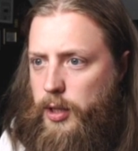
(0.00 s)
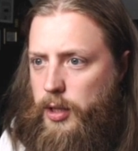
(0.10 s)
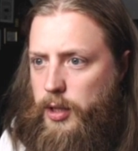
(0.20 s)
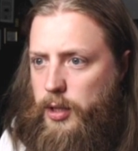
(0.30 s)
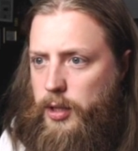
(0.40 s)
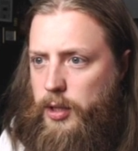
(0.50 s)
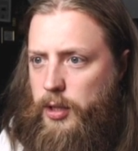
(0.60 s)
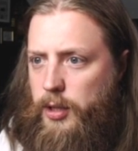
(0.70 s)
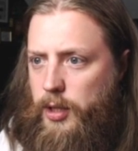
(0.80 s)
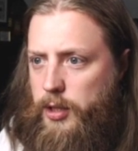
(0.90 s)
I want to
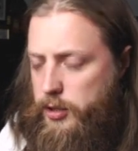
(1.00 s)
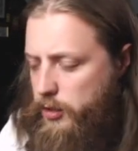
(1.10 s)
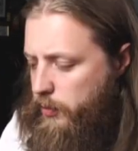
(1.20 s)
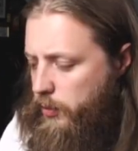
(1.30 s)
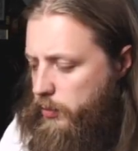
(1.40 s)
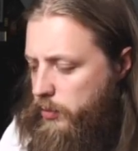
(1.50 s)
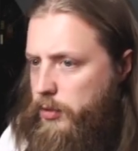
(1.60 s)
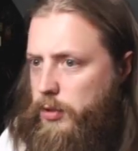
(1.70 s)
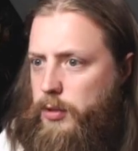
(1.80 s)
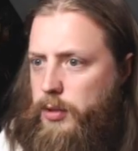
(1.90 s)
cache the